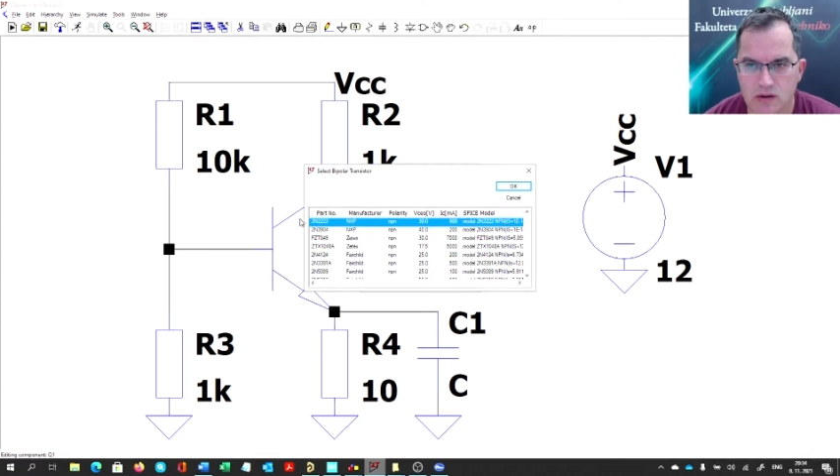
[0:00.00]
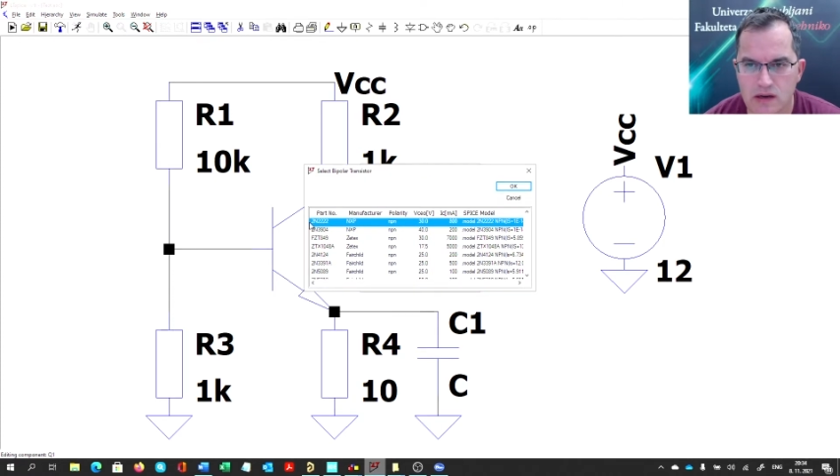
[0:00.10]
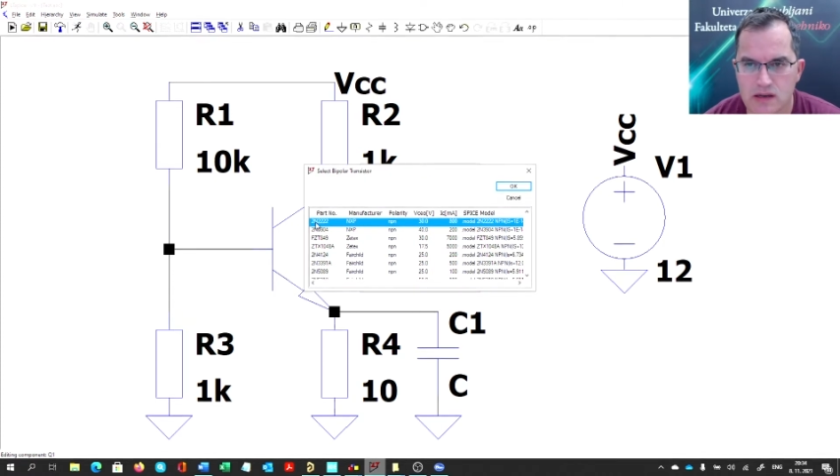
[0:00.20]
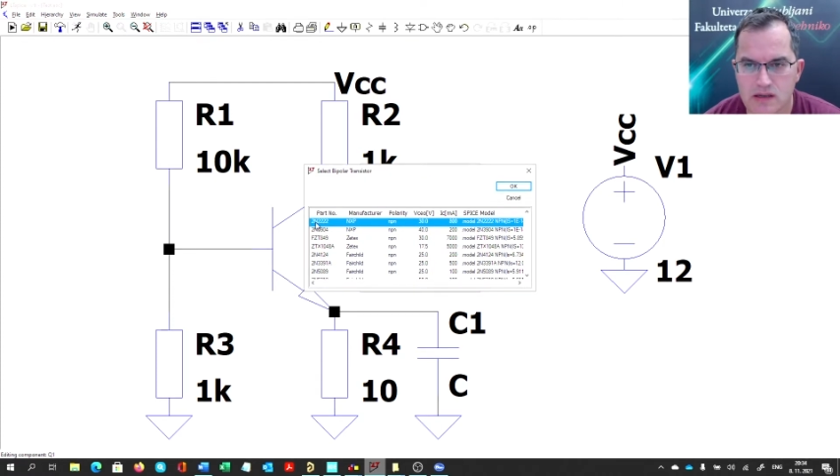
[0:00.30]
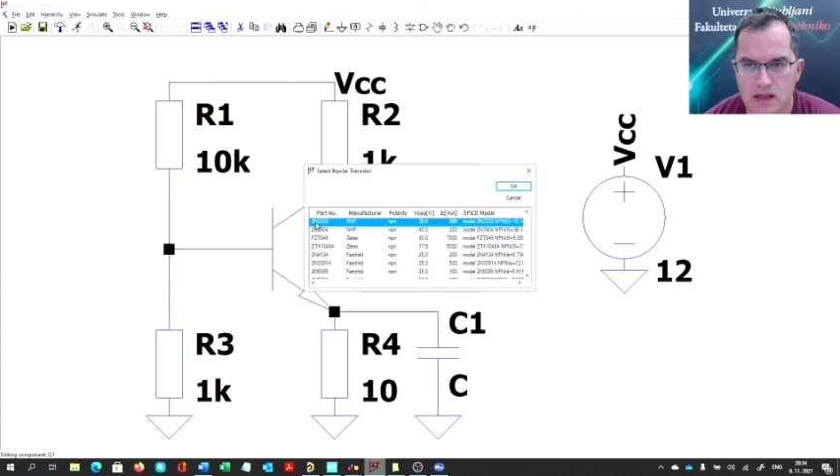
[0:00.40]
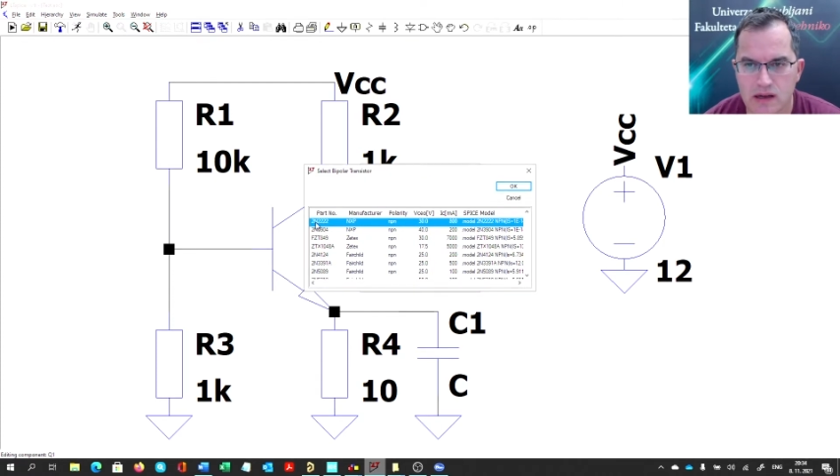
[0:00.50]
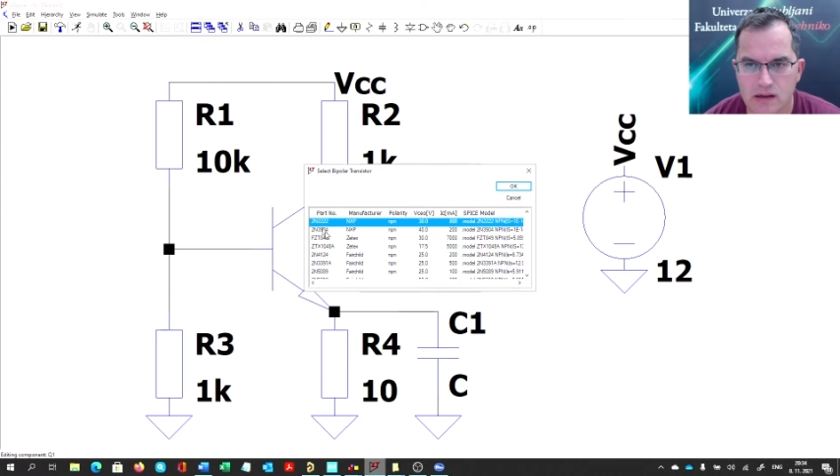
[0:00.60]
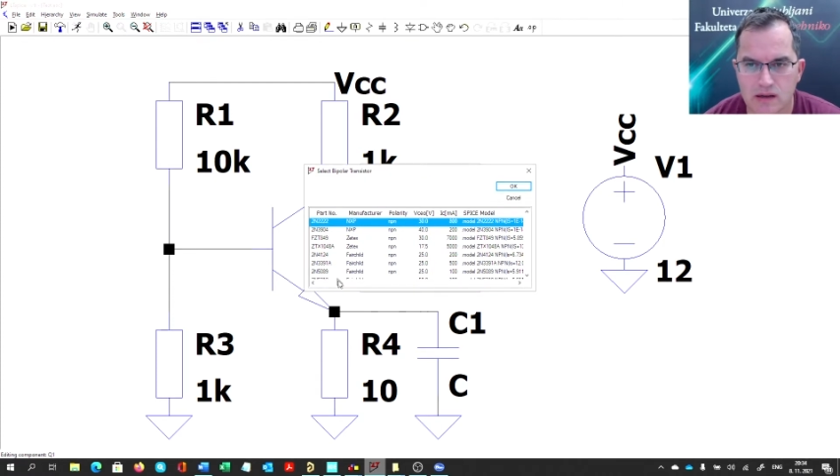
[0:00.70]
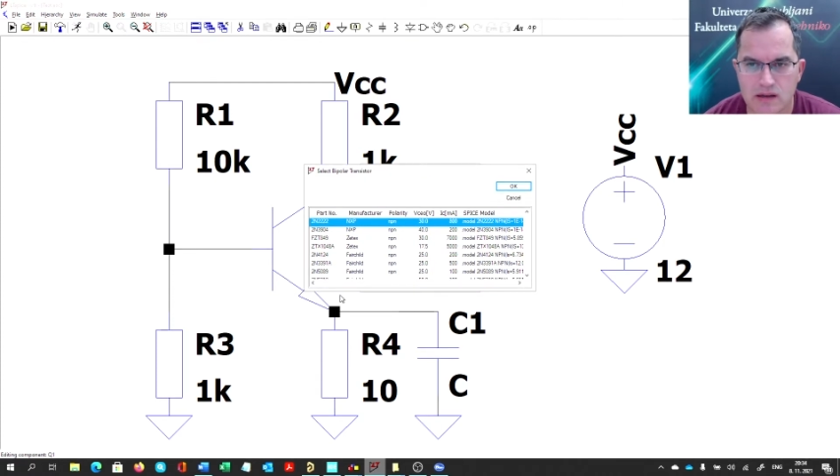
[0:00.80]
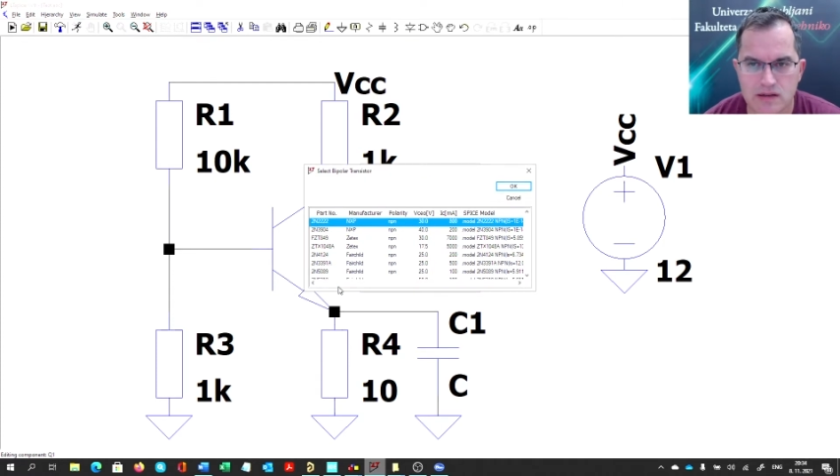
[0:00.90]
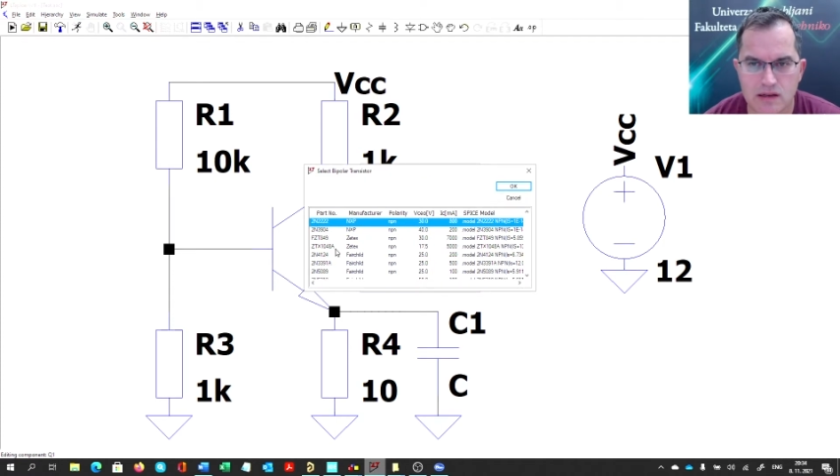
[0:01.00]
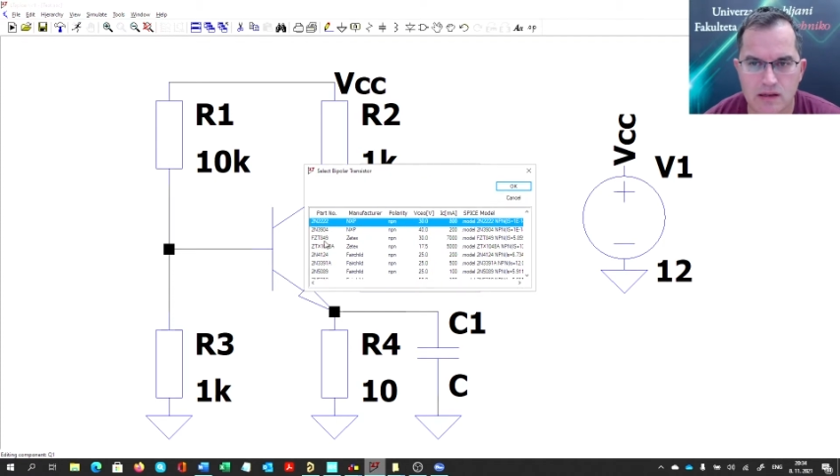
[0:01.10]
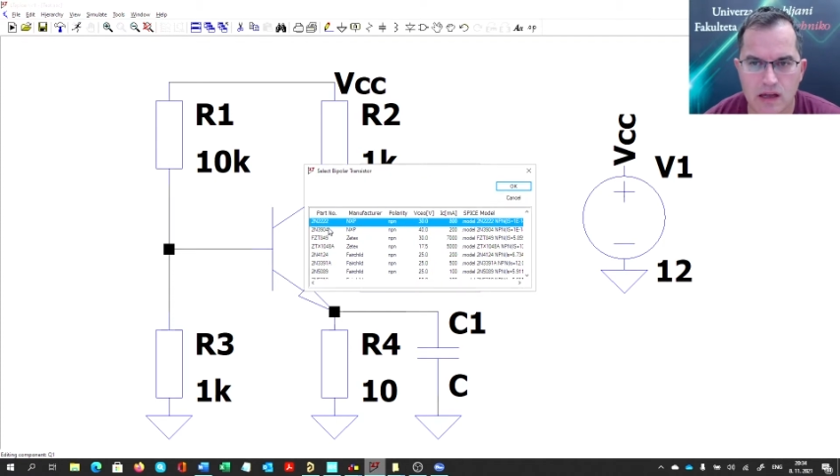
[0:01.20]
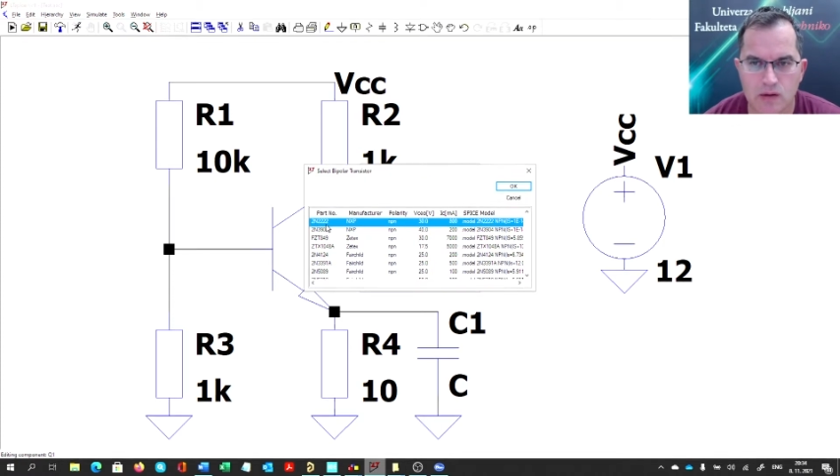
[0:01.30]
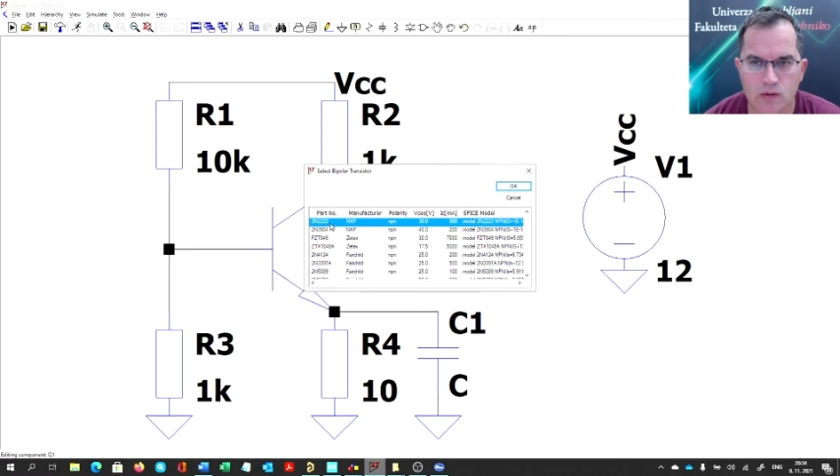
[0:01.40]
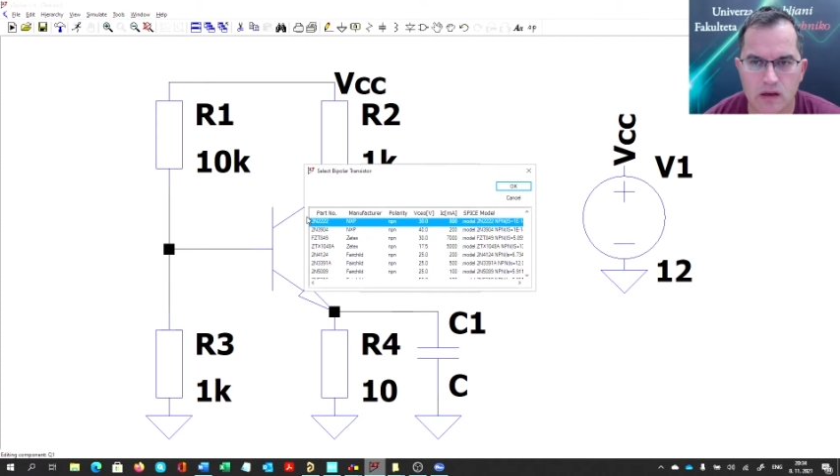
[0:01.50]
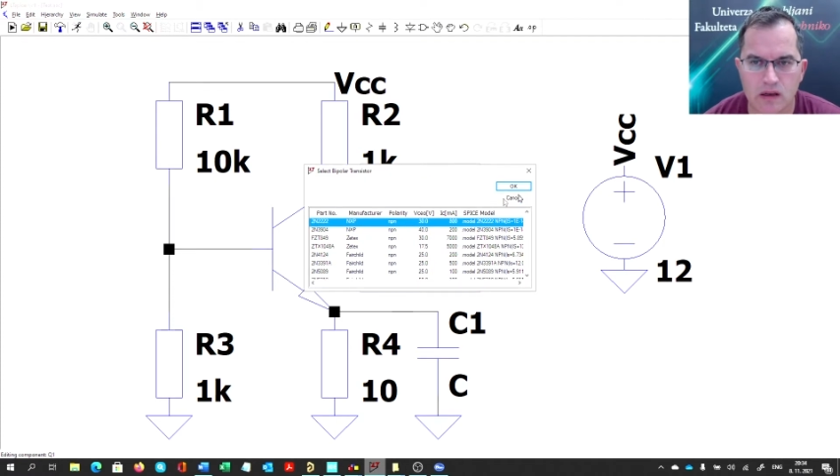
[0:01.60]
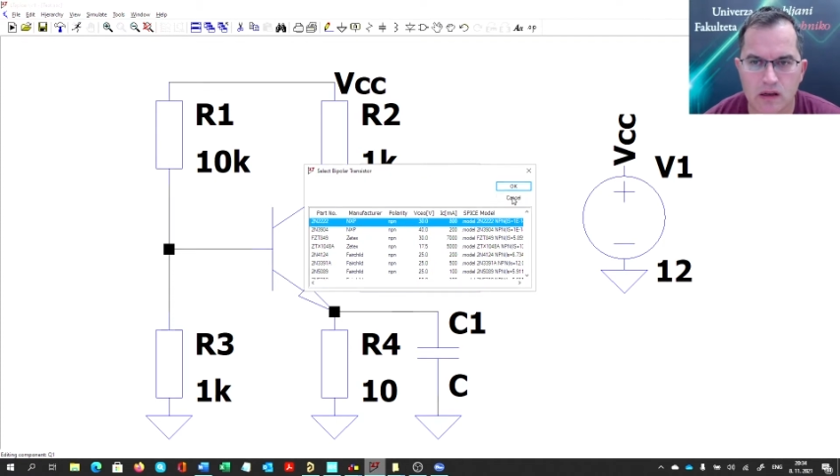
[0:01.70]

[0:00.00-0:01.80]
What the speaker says: and I select, let's say, that one,